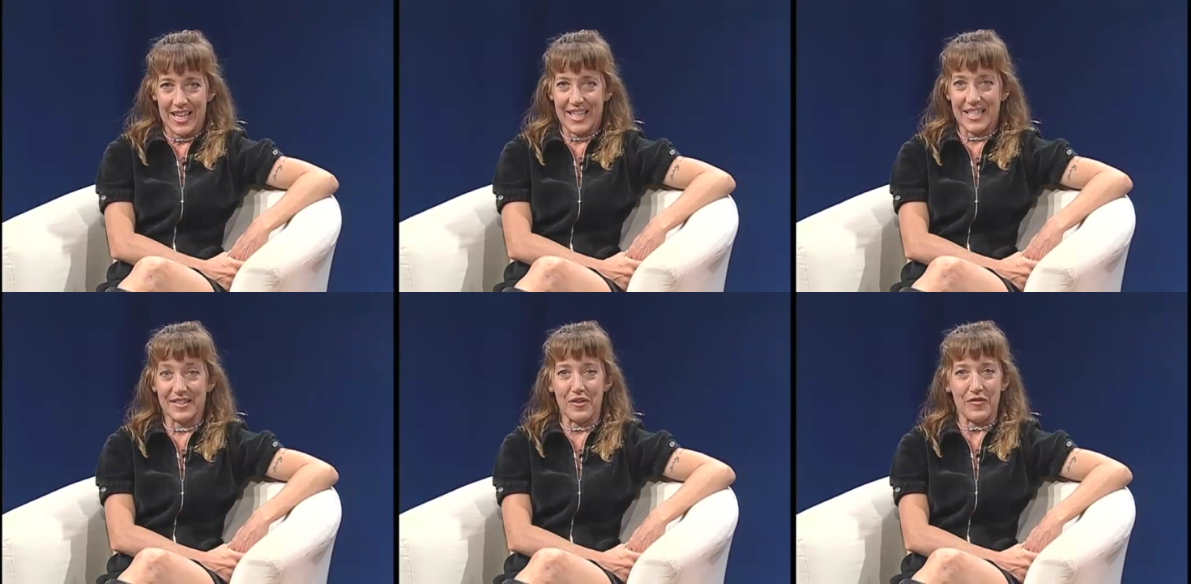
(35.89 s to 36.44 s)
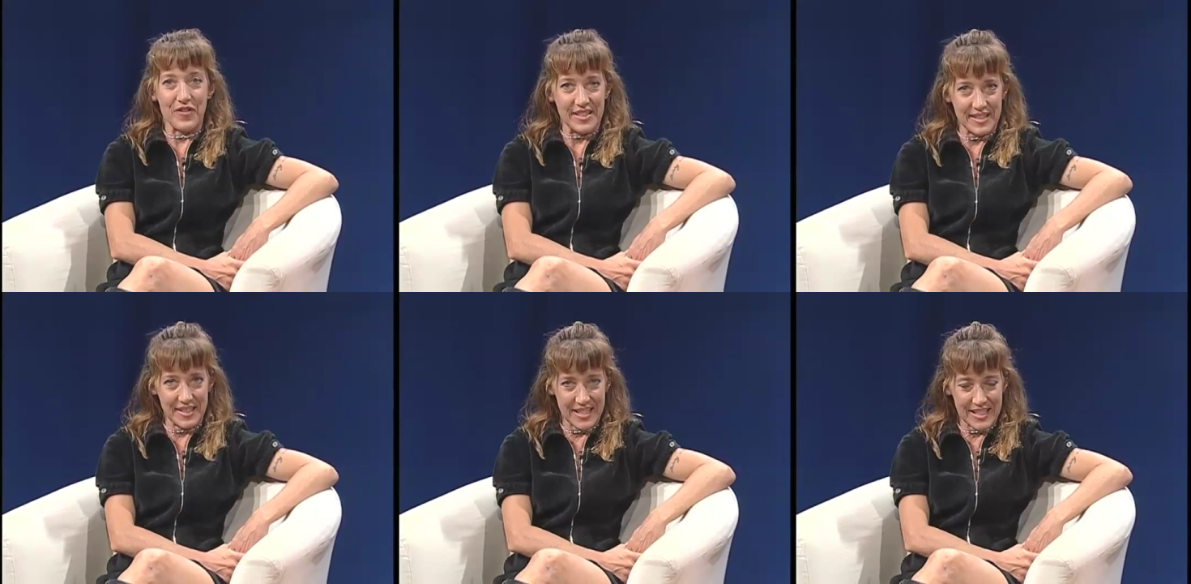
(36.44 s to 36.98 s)
He is a
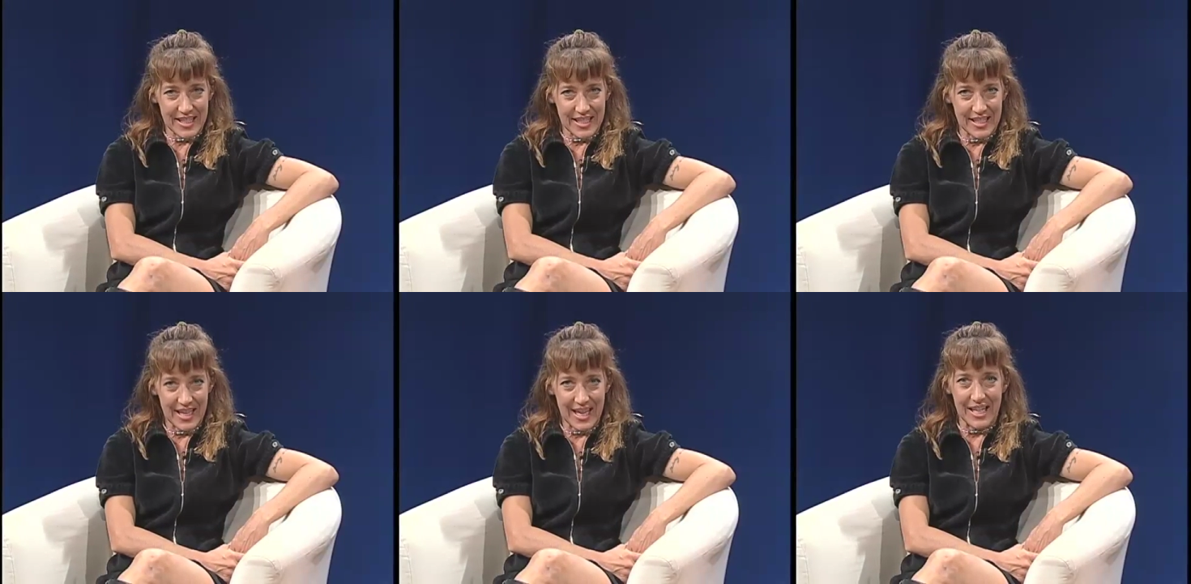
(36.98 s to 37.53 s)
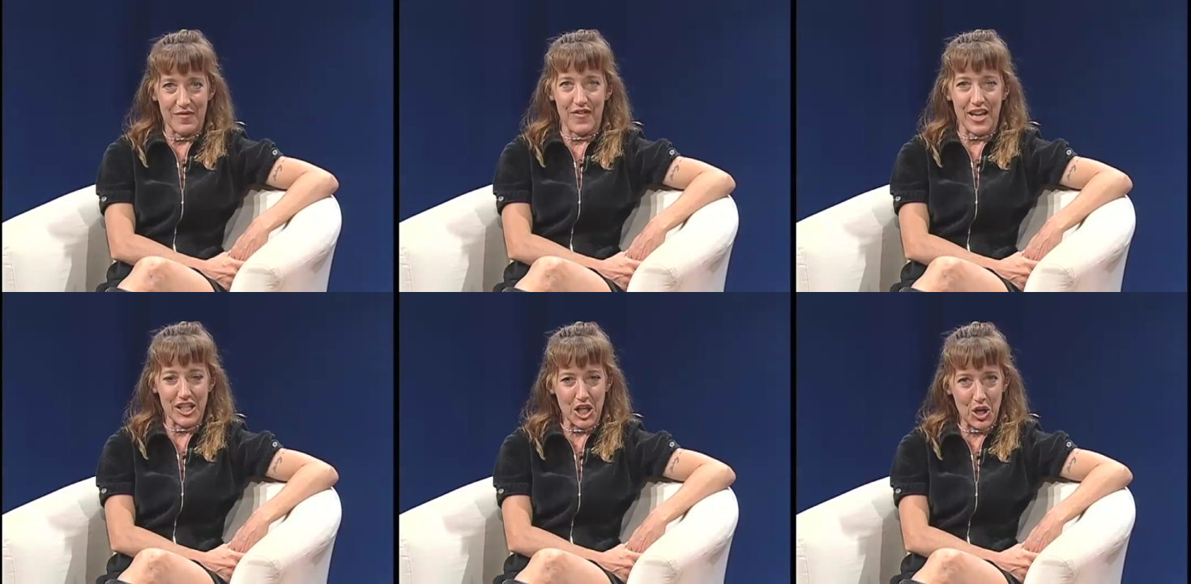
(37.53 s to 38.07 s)
physicist, an
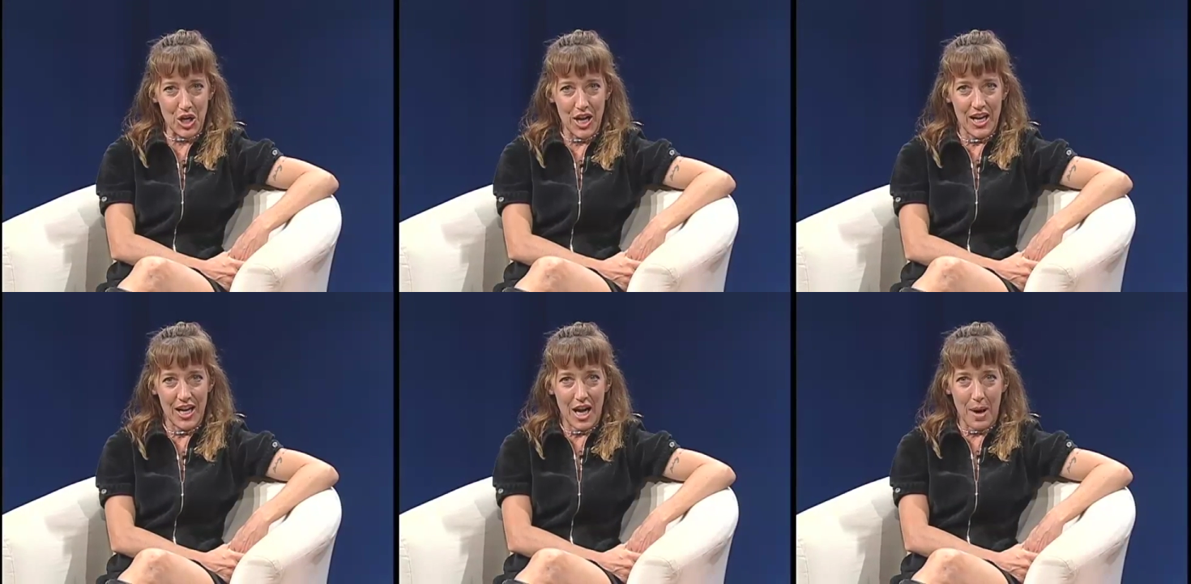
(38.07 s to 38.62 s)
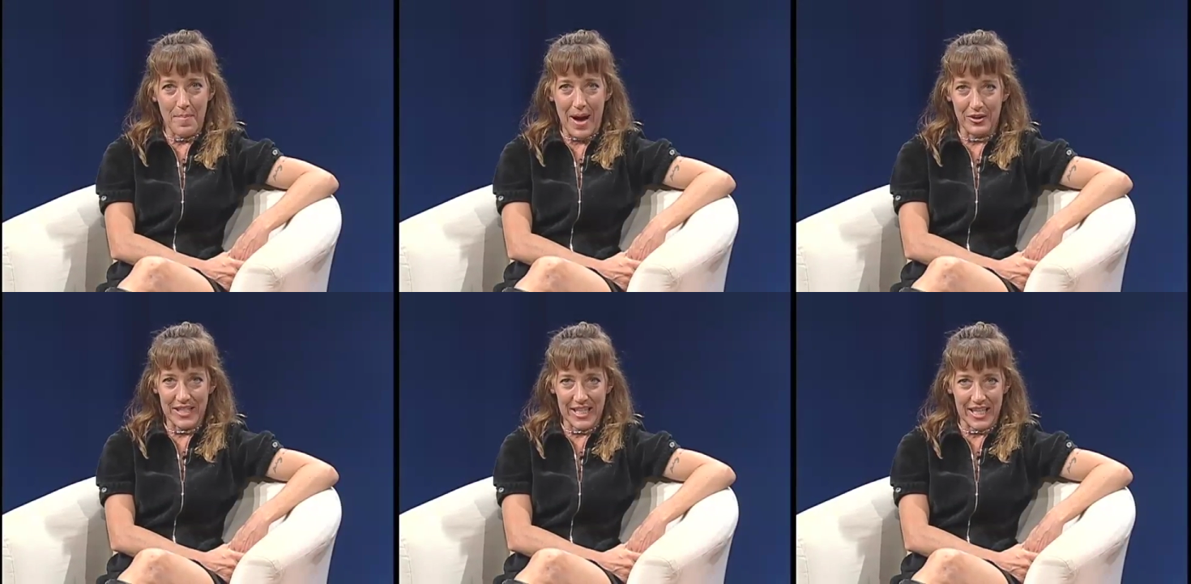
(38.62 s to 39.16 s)
inventor, a
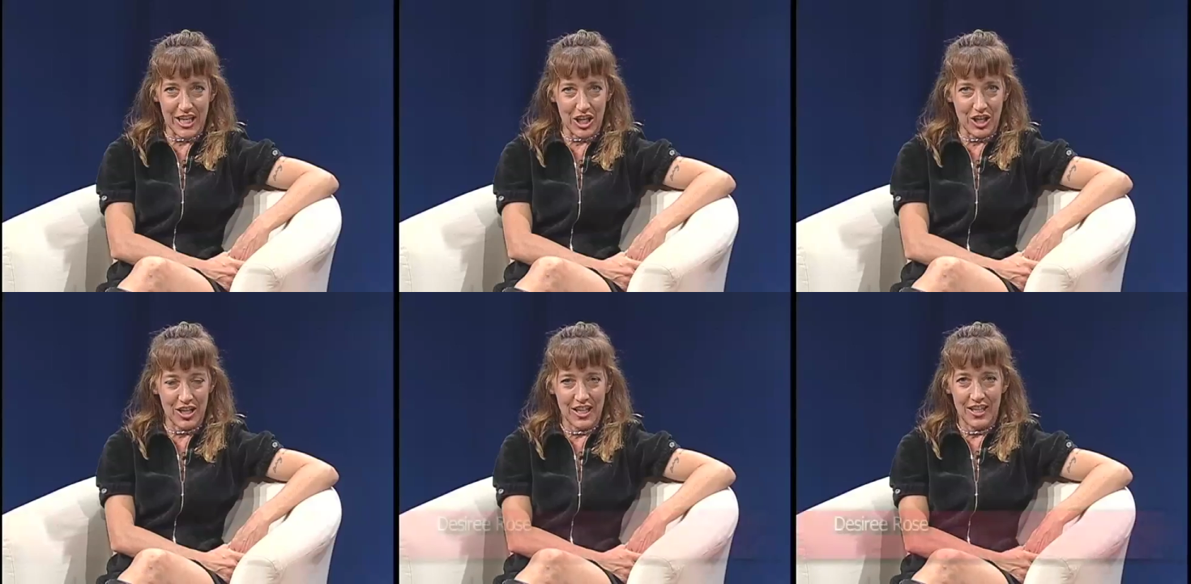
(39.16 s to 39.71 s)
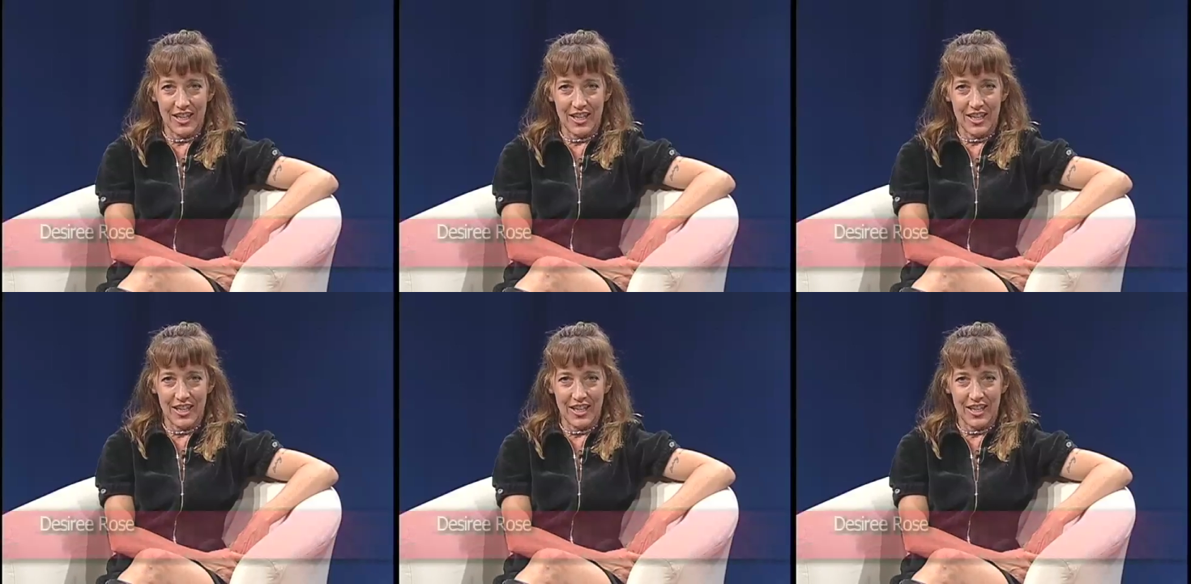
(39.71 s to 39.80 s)
mountaineer,